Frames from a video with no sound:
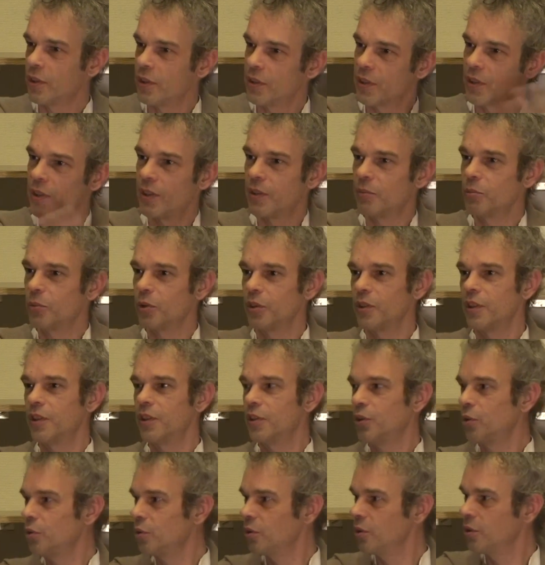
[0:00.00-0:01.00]
and get more in
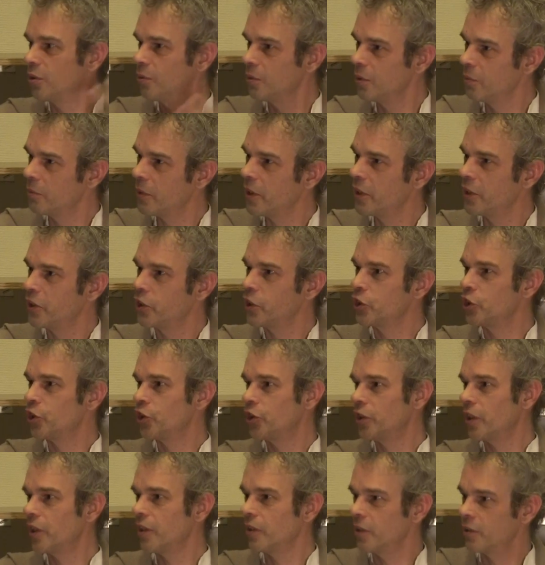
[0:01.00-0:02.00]
tune with my inner
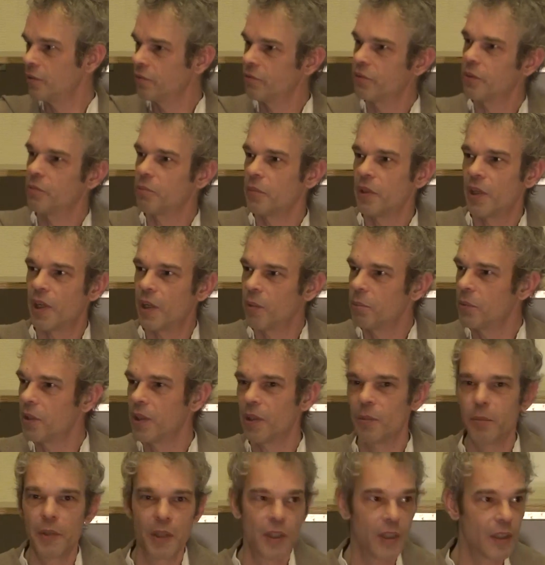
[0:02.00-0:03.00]
self and blah,
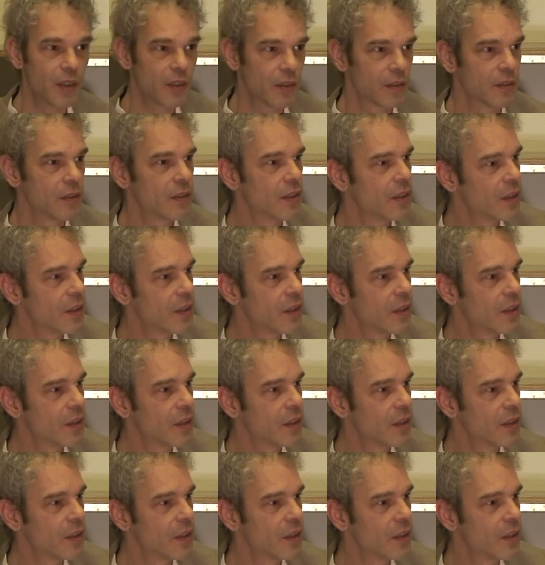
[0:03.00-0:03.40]
blah, blah,